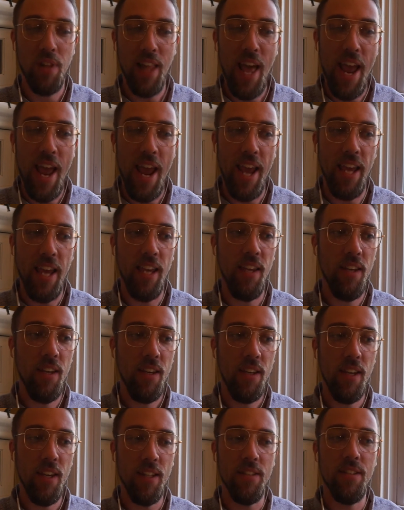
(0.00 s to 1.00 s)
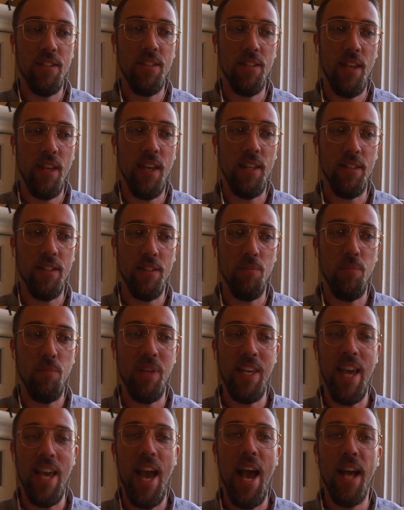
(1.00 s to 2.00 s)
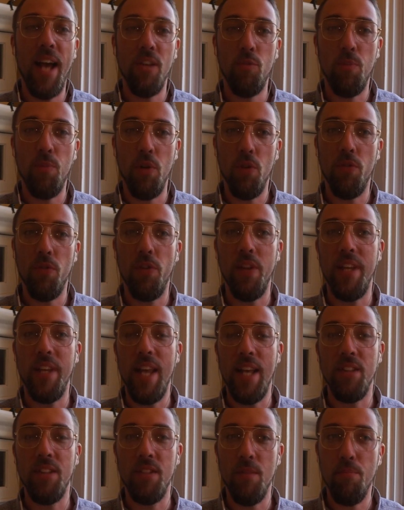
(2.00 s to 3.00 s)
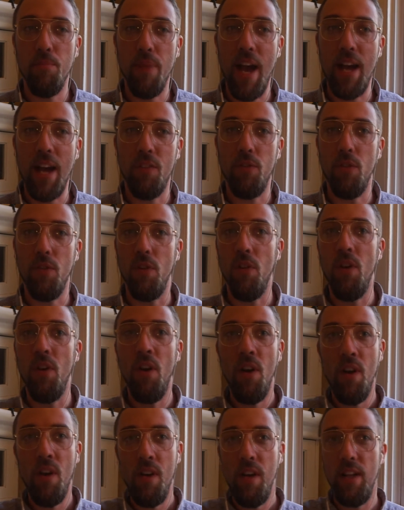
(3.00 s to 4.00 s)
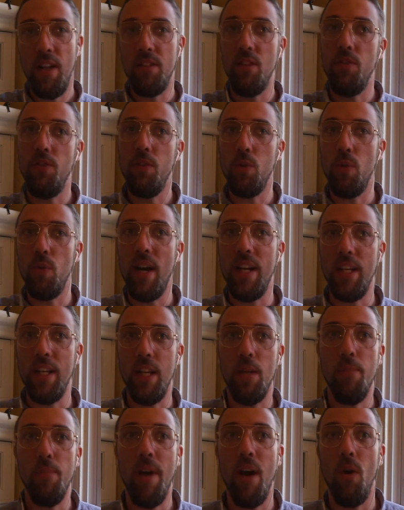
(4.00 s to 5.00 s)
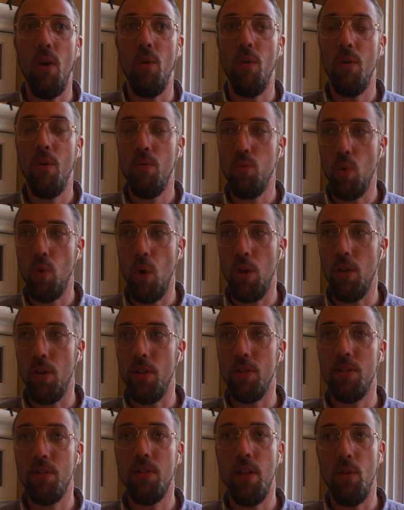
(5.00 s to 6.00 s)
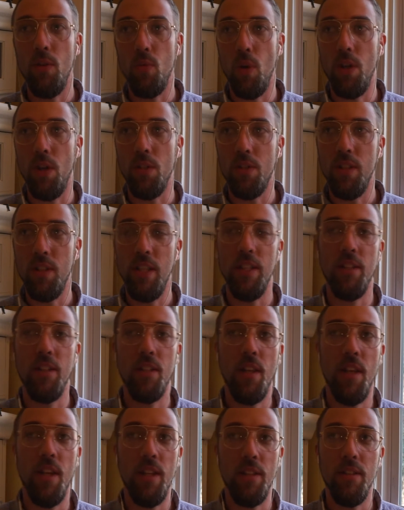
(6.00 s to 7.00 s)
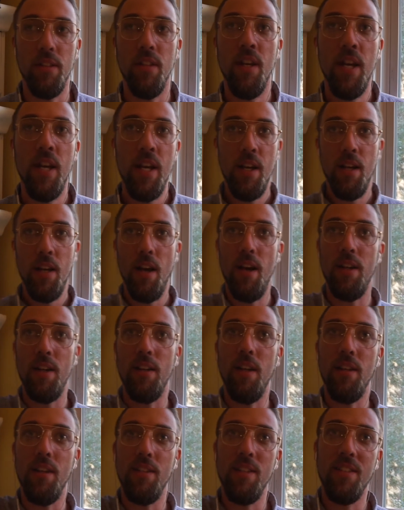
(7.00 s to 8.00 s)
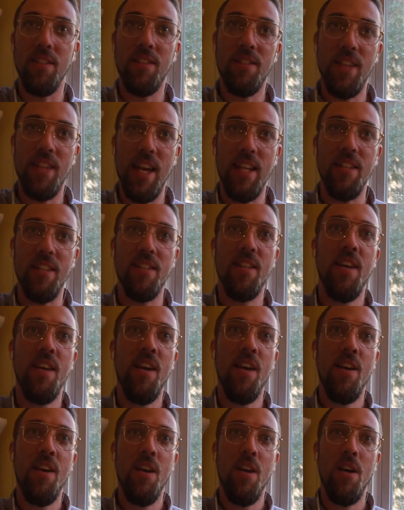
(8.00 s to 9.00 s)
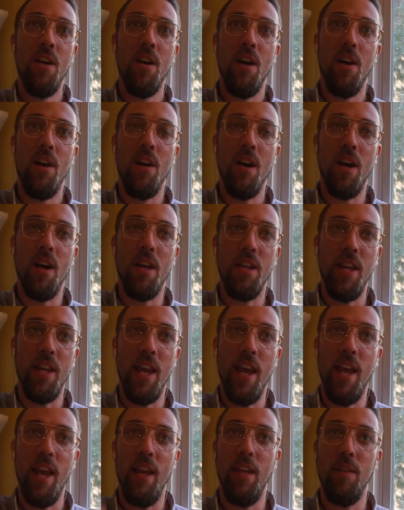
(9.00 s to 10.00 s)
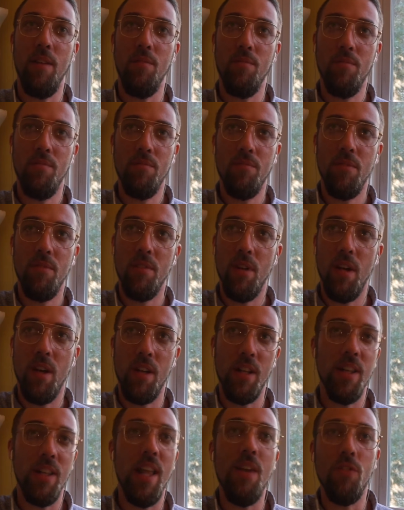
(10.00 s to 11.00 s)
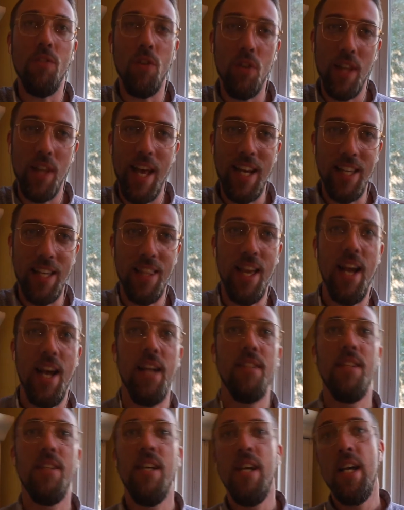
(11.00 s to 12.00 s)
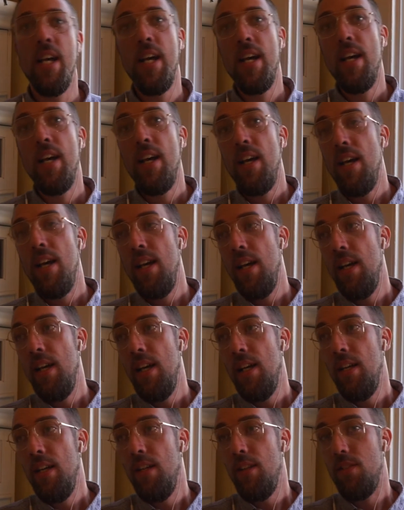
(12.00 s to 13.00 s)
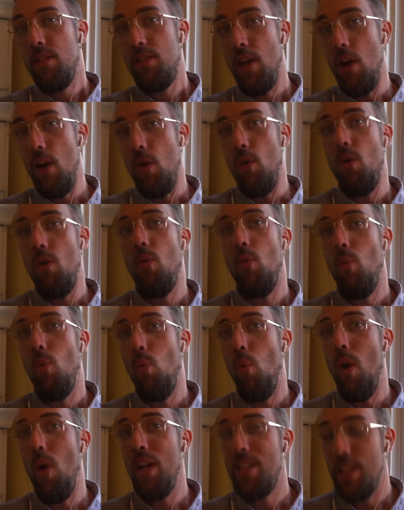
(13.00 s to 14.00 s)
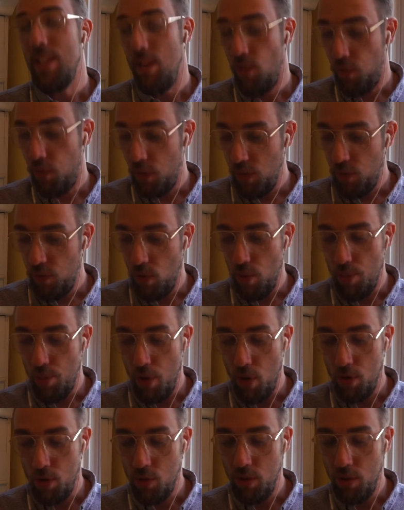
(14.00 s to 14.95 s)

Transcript: play can be as beautiful and as impactful as if you're writing it about royals and royalty and a descent on a level like that. So, what did freeform